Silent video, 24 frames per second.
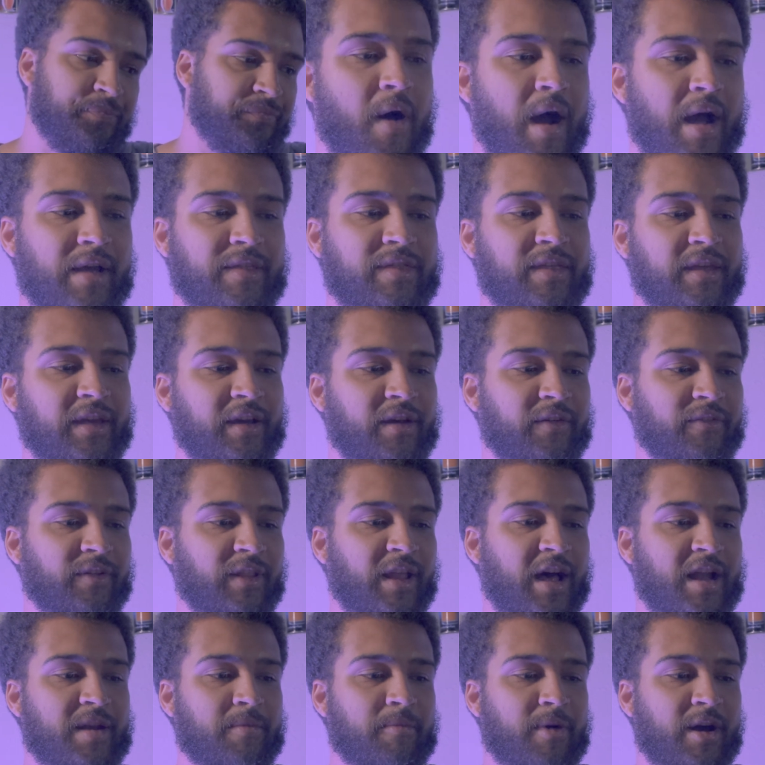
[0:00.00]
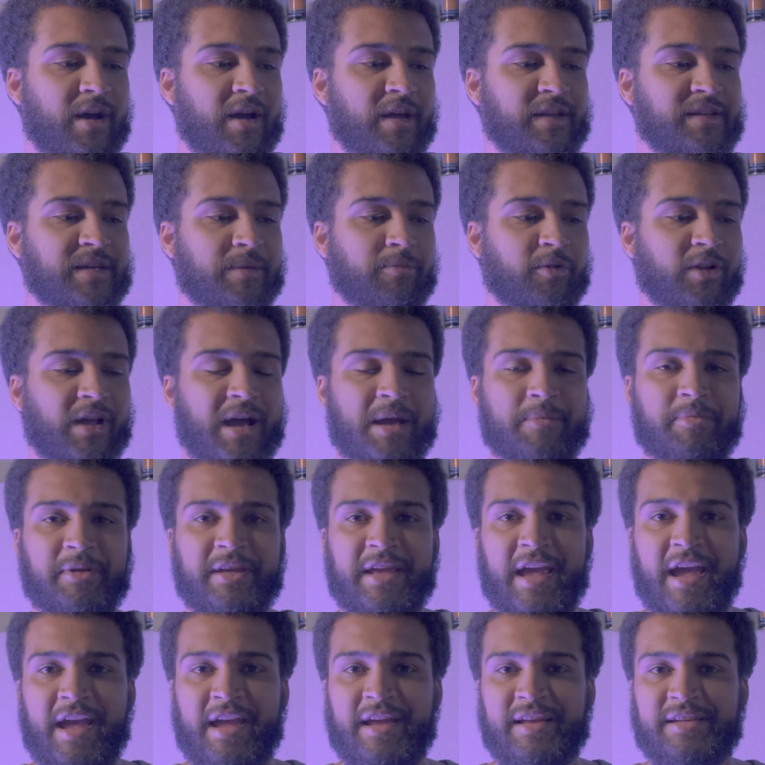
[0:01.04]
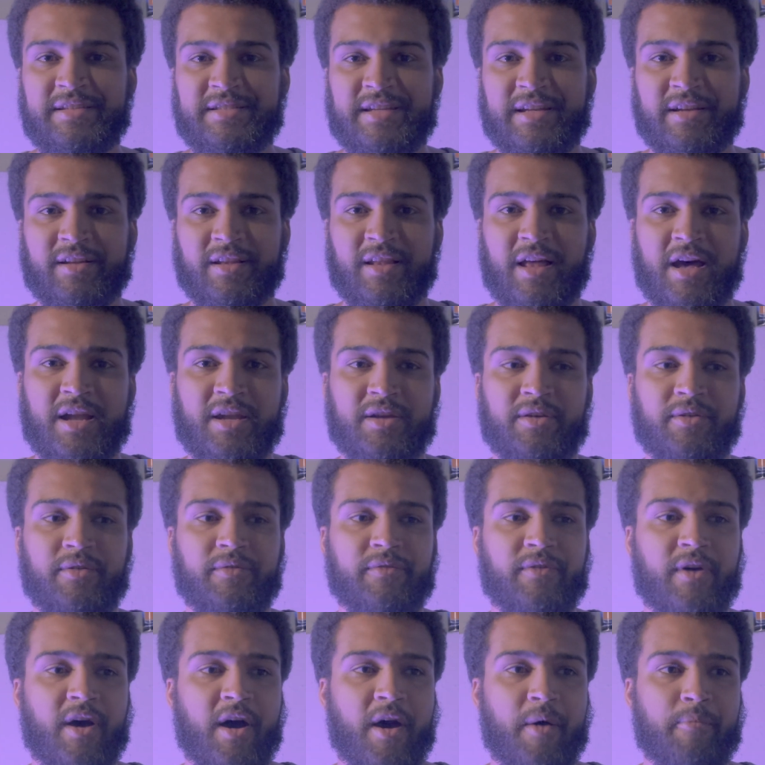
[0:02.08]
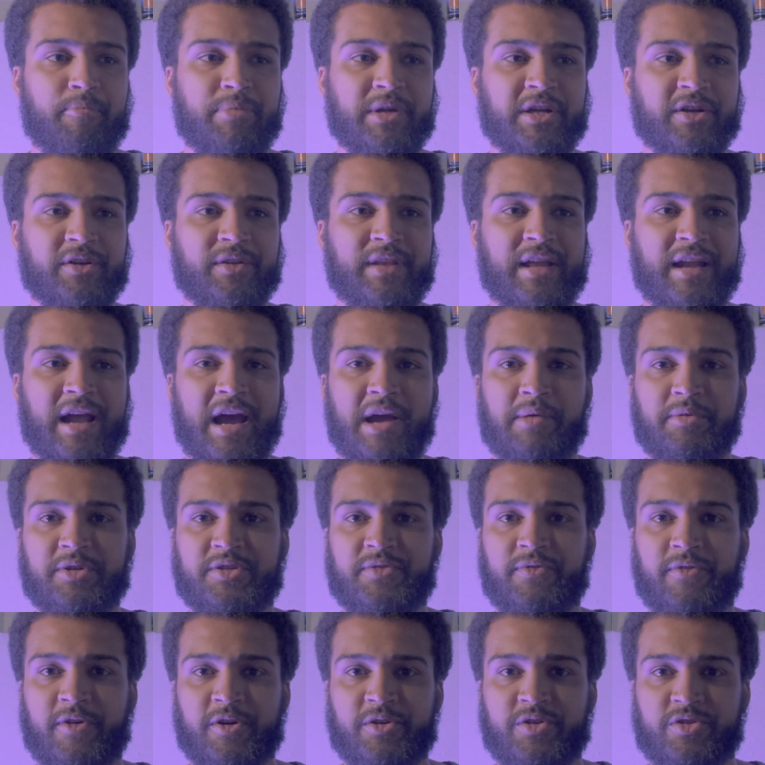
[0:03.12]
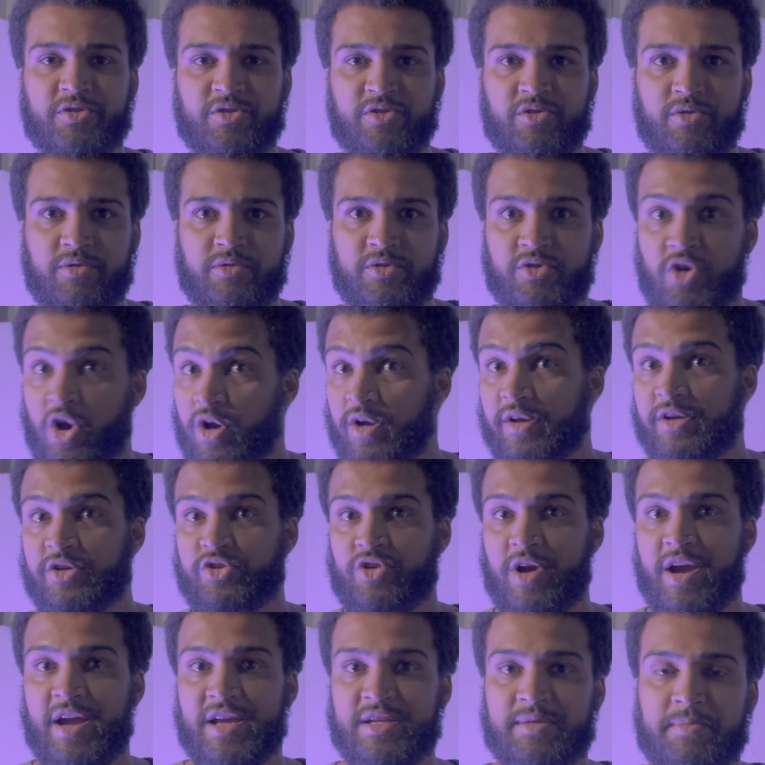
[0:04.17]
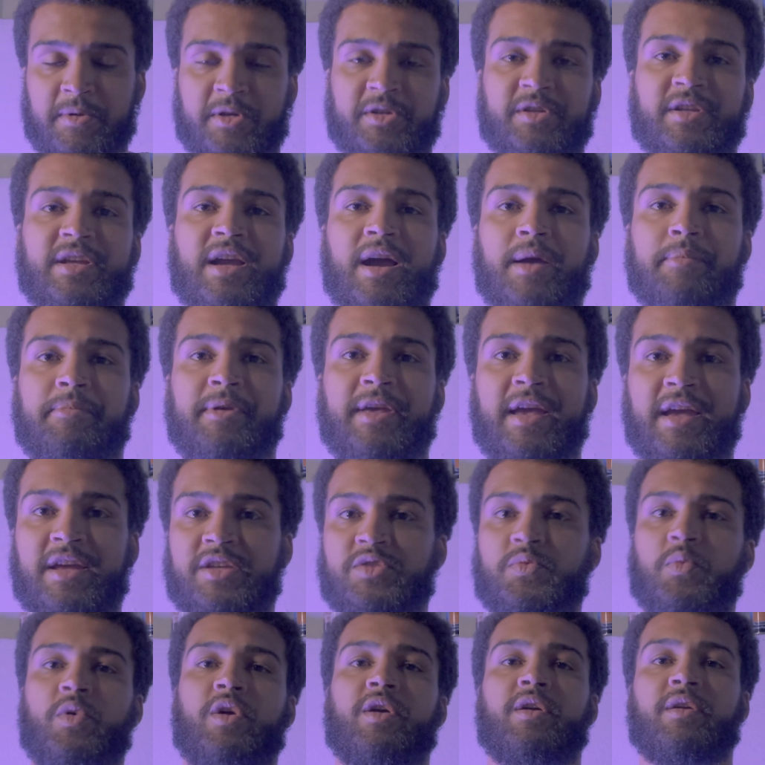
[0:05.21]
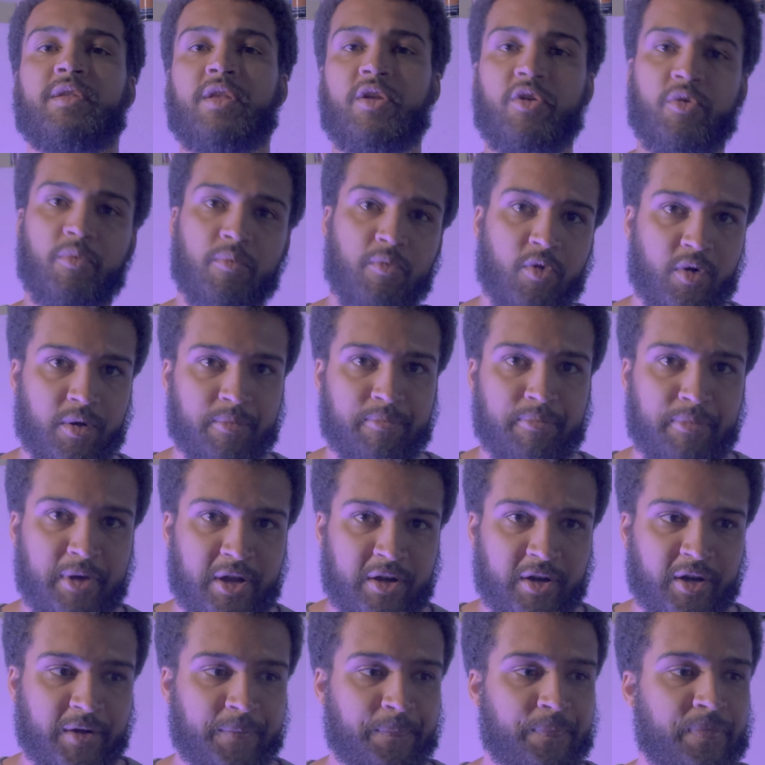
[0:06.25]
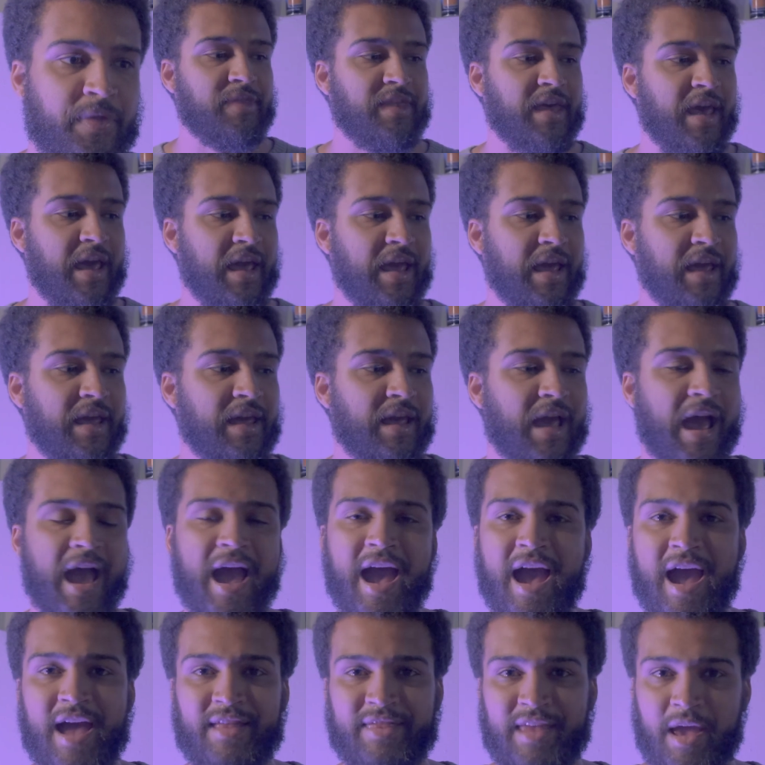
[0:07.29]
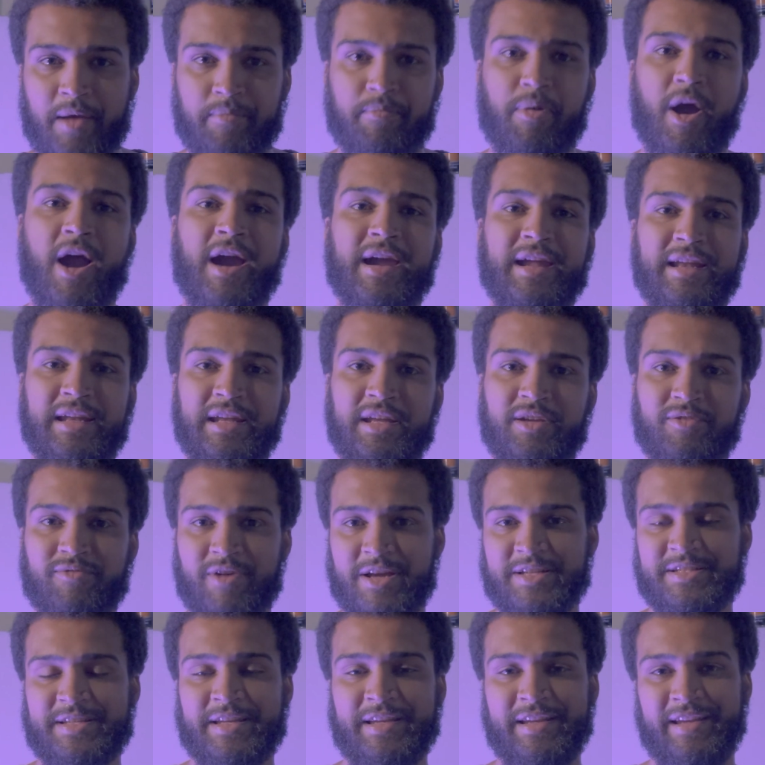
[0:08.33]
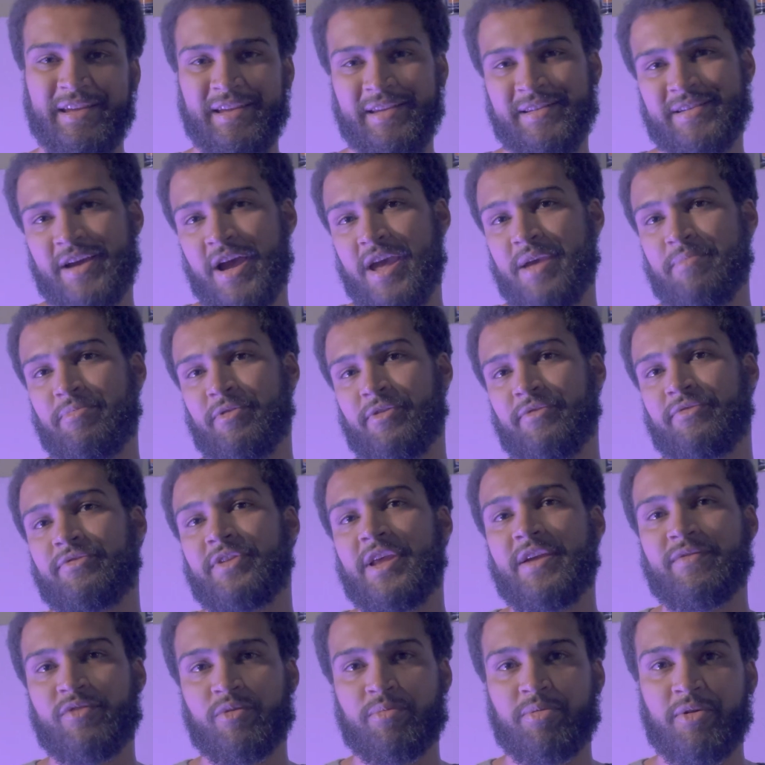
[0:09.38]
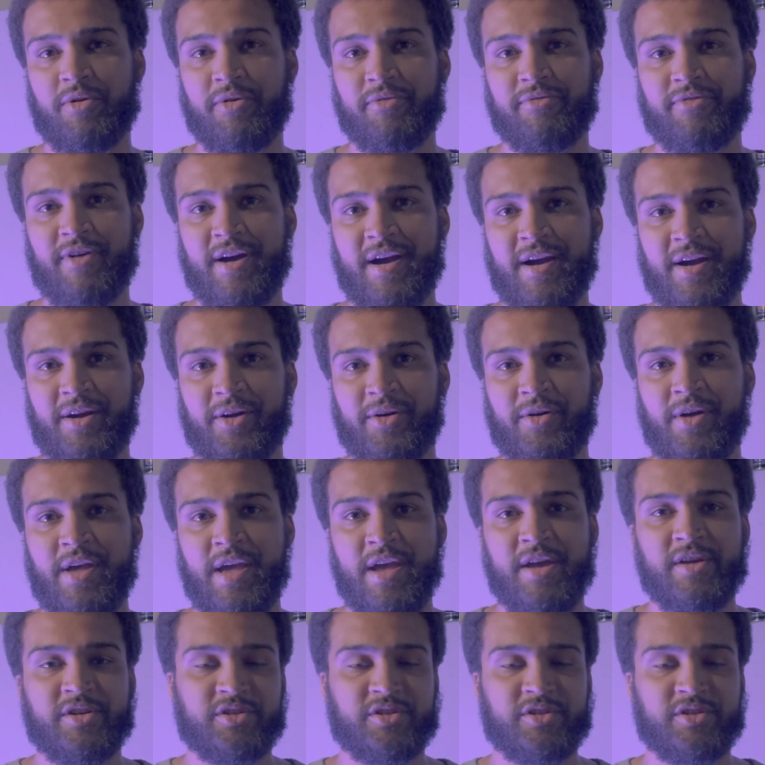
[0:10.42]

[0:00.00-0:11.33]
I think of a lot of my double IPAs and a lot of beer that I was first starting to try, especially IPAs, were a little more bitter. They had that piney, resiny type of flavor profile.